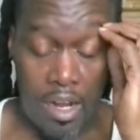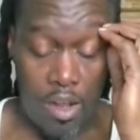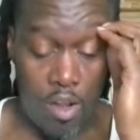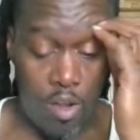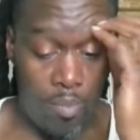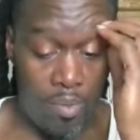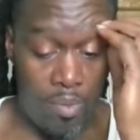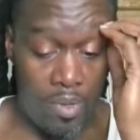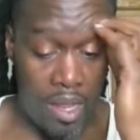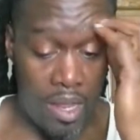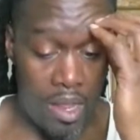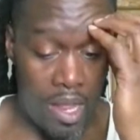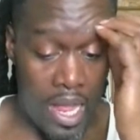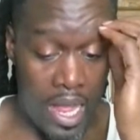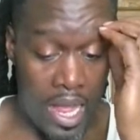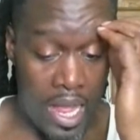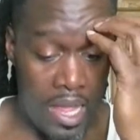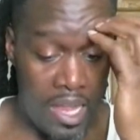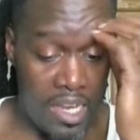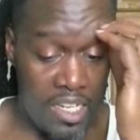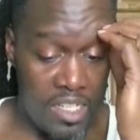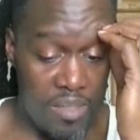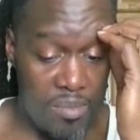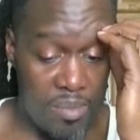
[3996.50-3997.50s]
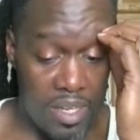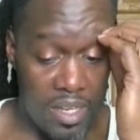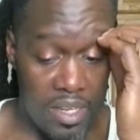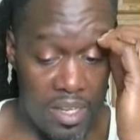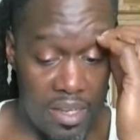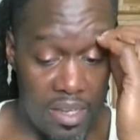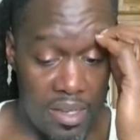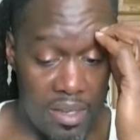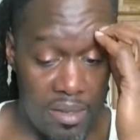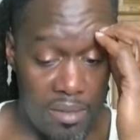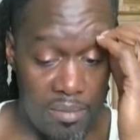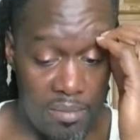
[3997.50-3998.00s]
You gotta open your
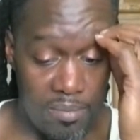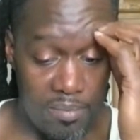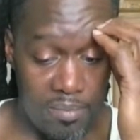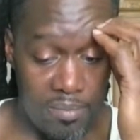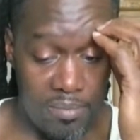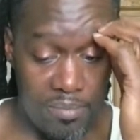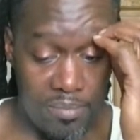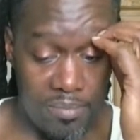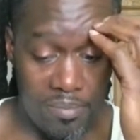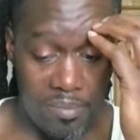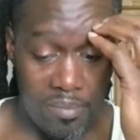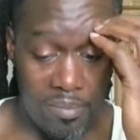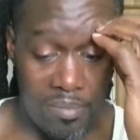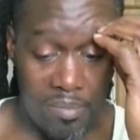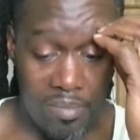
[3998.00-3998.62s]
eyes, man.